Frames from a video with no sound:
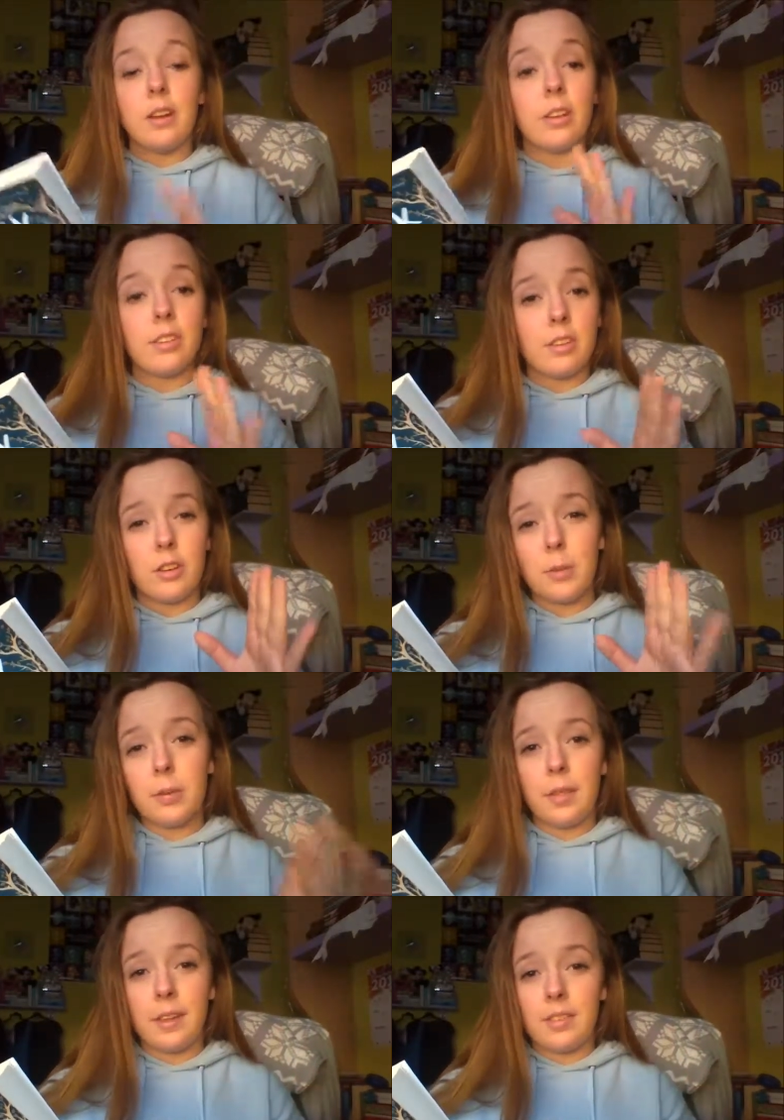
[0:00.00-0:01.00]
because there's a
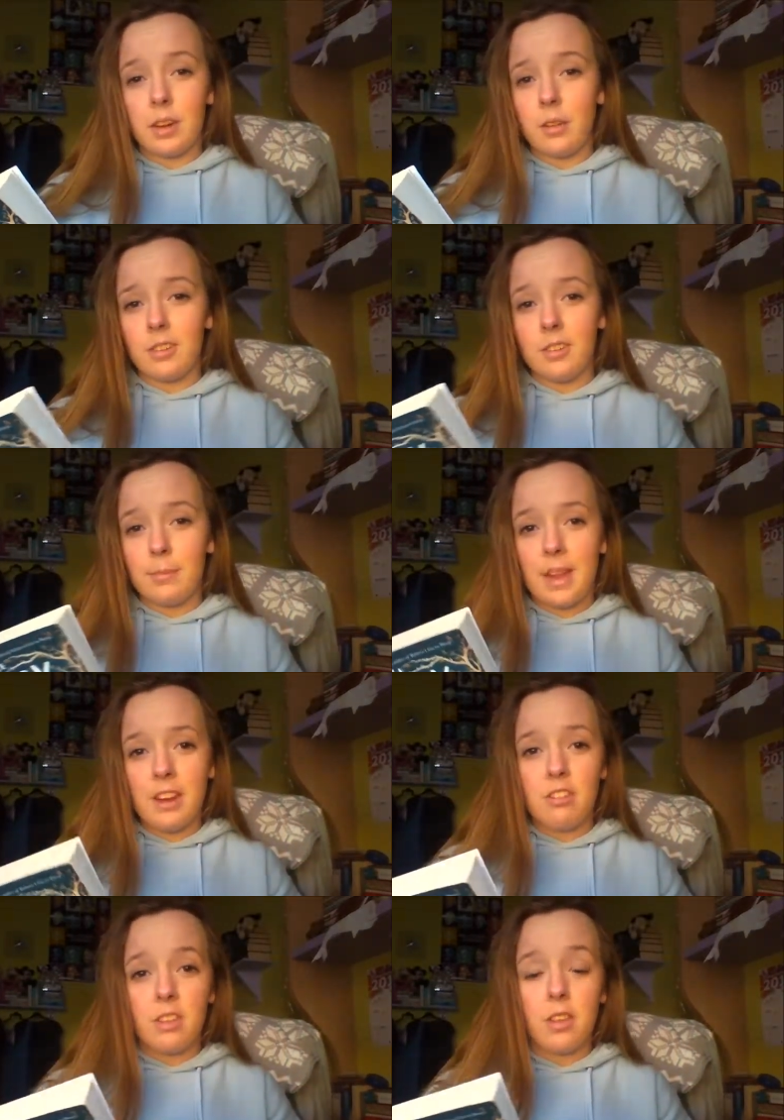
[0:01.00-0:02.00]
couple of things that I'm going to
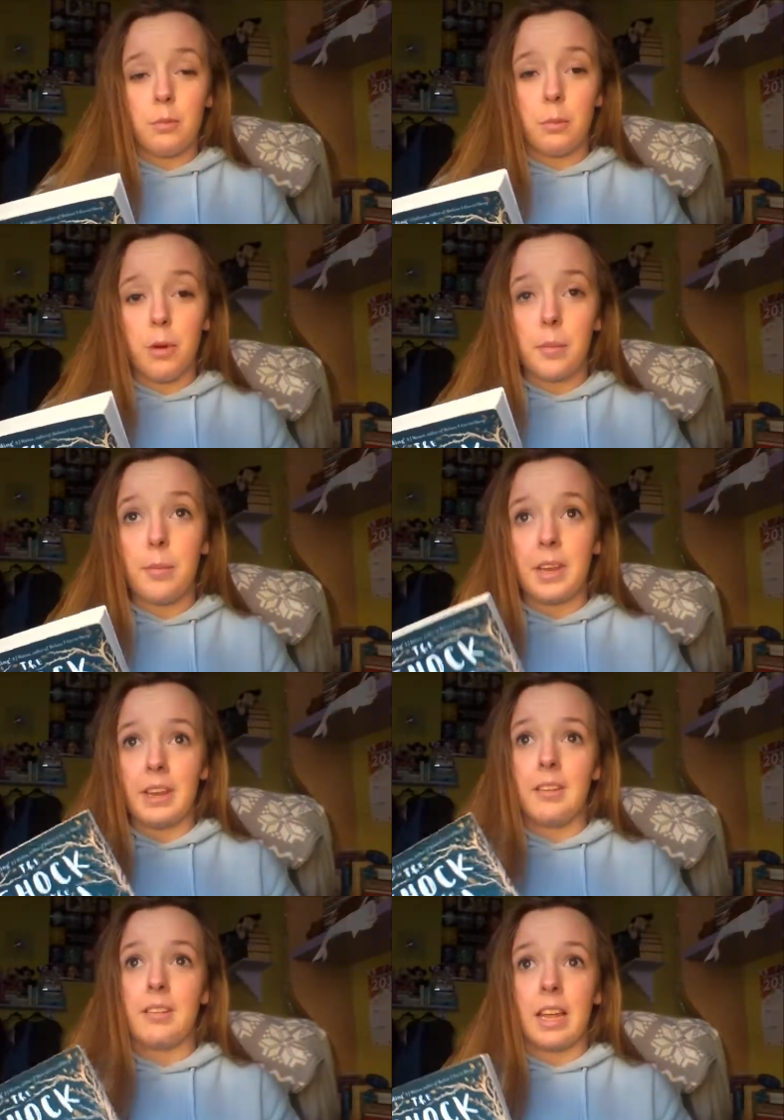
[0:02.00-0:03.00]
mention that will
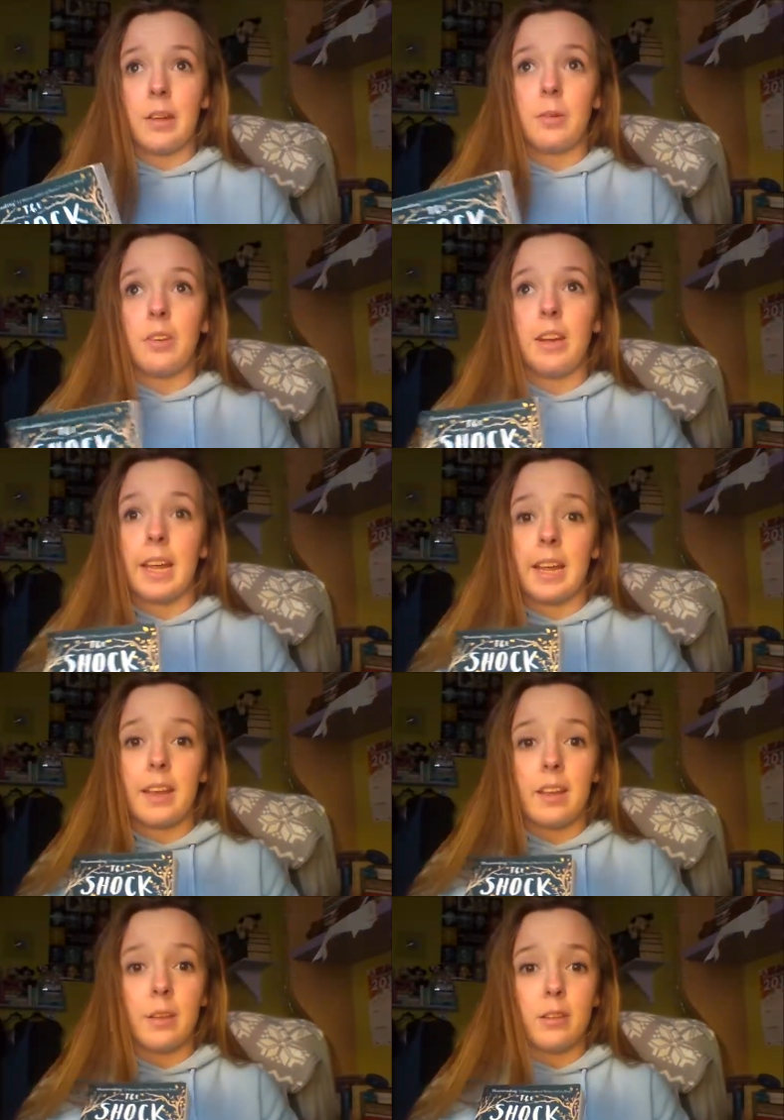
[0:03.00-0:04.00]
probably sound
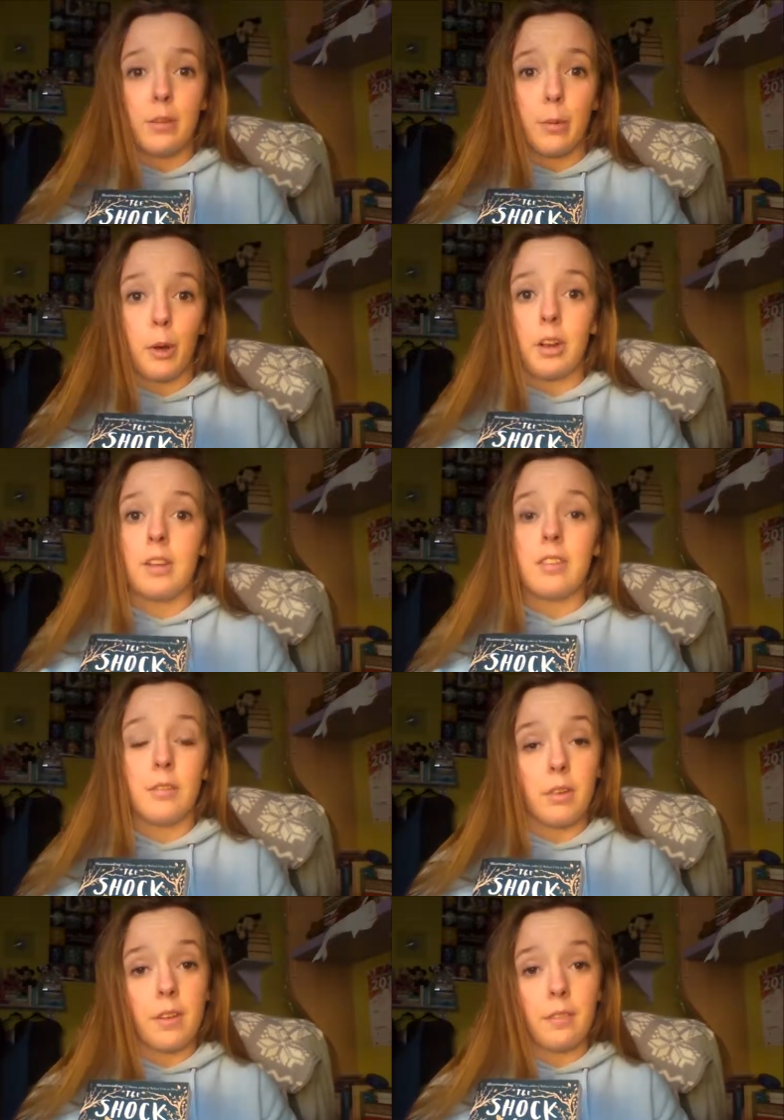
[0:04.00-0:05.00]
like spoilers
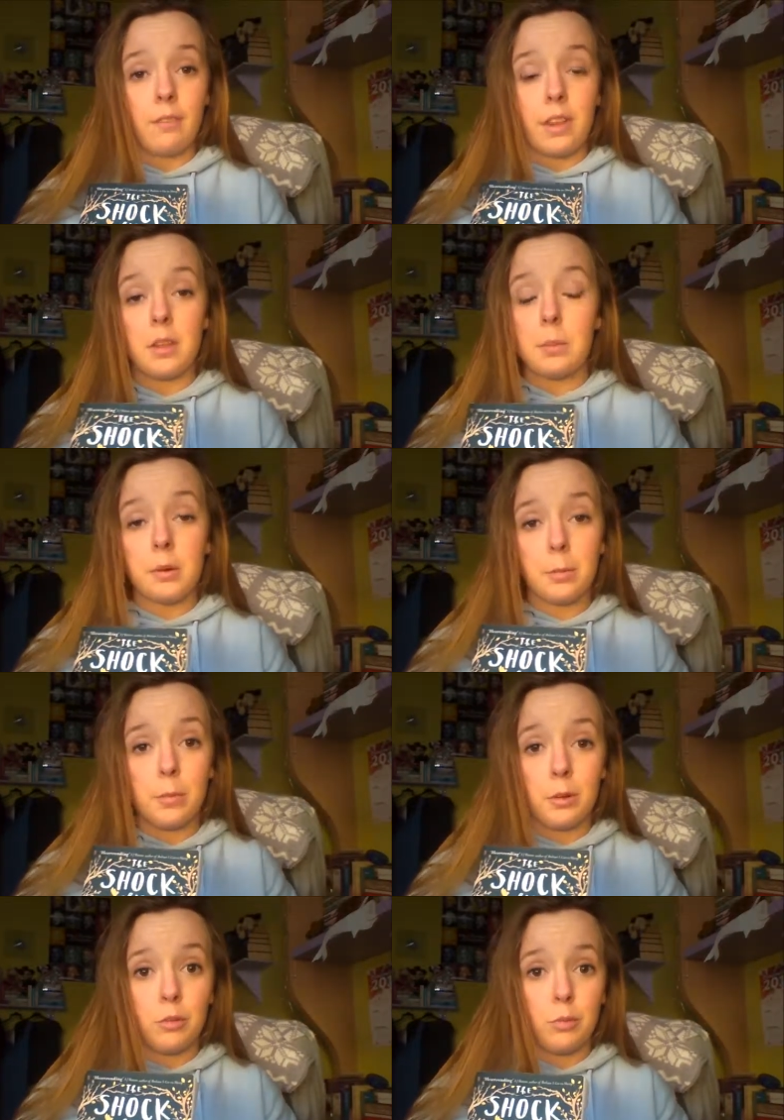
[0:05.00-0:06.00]
if you haven't read the book,
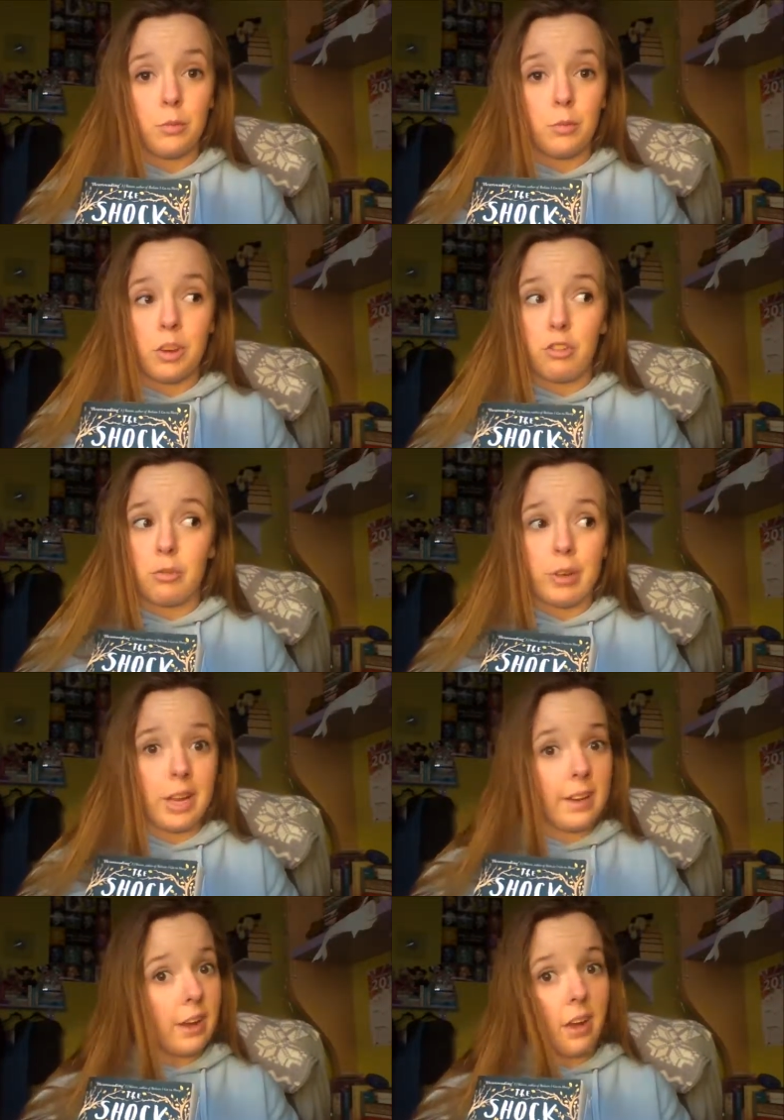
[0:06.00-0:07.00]
but which
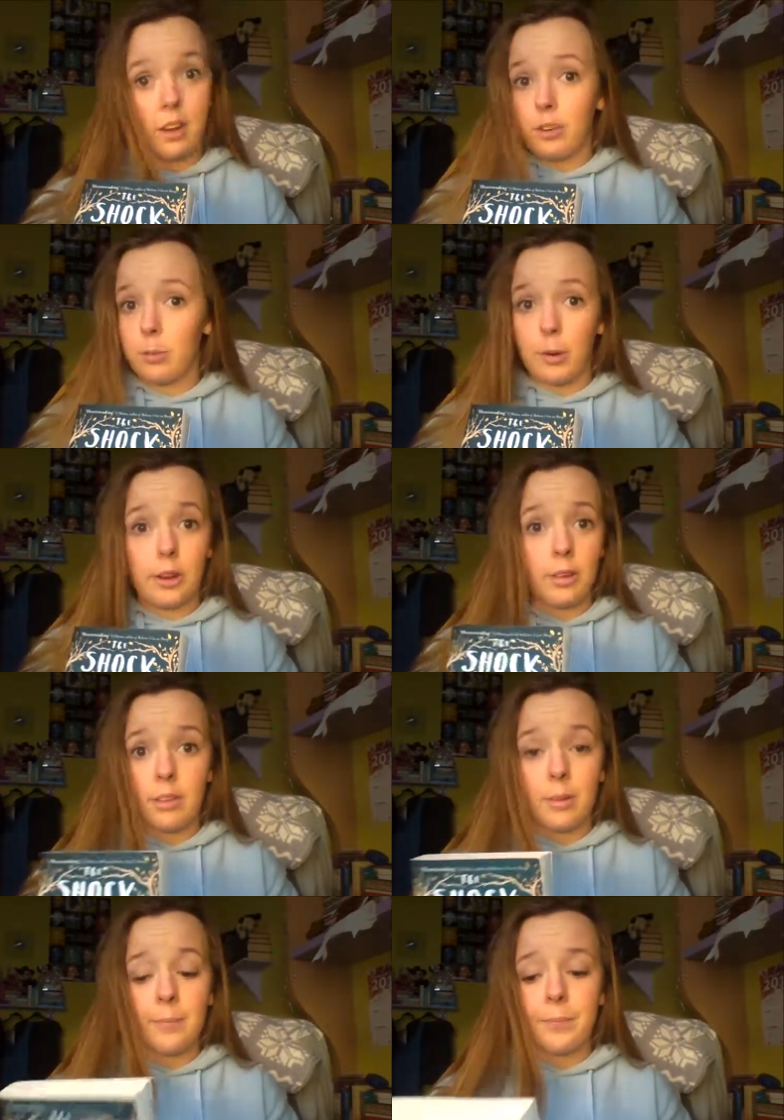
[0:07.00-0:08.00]
really aren't
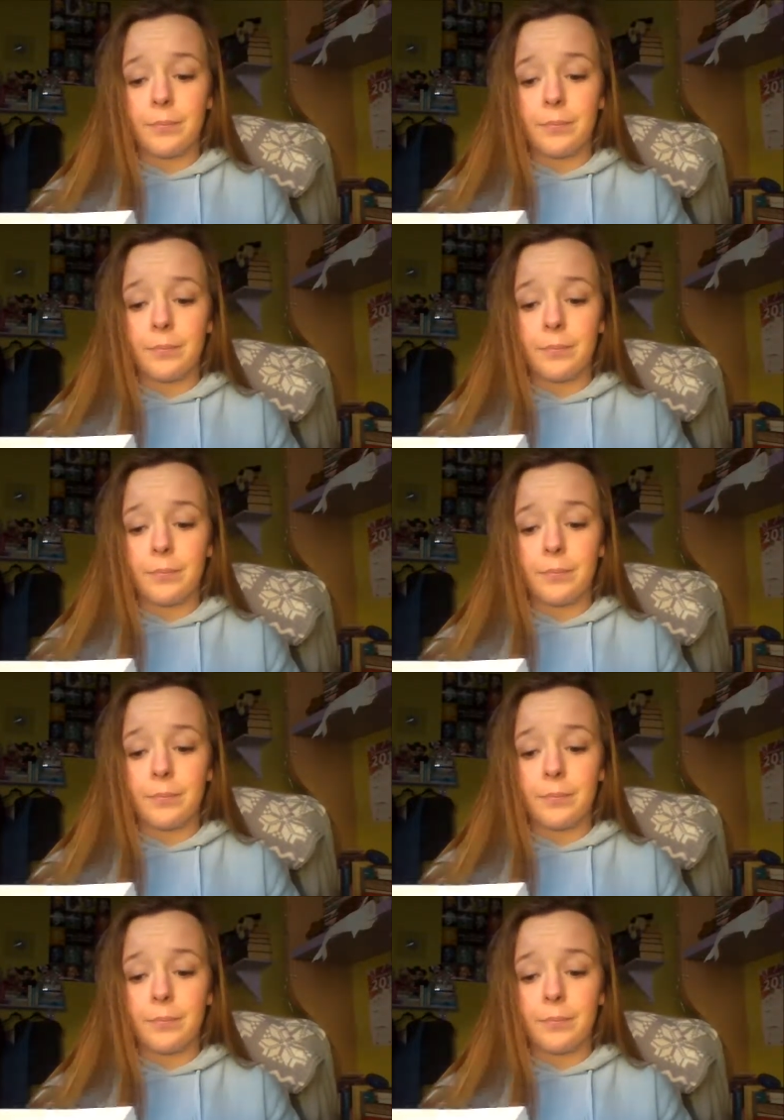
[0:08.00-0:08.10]
spoilers.